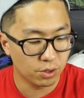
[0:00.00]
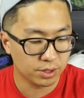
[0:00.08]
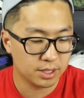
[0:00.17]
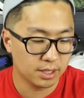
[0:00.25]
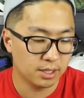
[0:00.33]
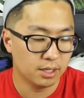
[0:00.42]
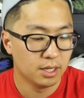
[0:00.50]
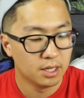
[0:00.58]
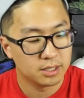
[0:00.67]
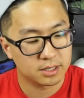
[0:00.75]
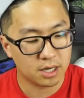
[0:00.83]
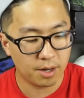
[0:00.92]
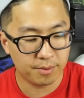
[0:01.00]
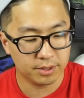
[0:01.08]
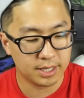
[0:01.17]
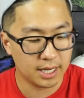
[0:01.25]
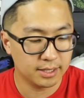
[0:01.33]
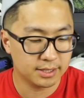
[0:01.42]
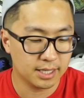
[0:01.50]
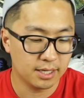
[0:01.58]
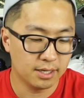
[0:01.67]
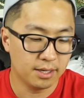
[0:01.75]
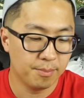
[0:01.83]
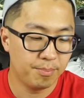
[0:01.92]
Yorkdale, Scarborough Town
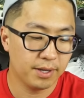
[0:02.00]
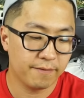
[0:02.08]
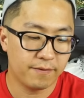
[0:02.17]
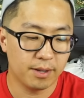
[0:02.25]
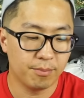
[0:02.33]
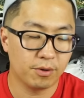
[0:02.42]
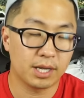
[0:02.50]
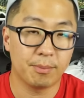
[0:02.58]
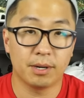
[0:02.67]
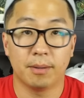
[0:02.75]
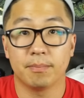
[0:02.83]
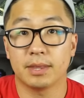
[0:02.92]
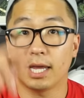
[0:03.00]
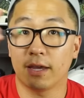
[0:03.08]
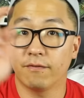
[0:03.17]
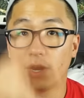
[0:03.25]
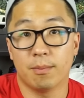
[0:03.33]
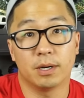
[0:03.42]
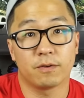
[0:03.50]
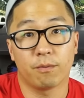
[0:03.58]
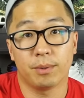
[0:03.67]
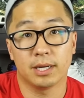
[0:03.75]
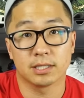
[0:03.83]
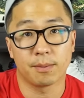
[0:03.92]
Center, big fan, bro, keep it up. Thank you very much for
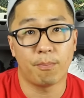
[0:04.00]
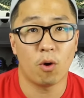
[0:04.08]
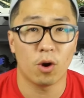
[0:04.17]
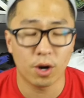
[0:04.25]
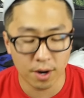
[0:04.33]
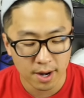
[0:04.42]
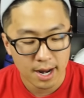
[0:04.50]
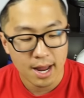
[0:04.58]
being a supporter.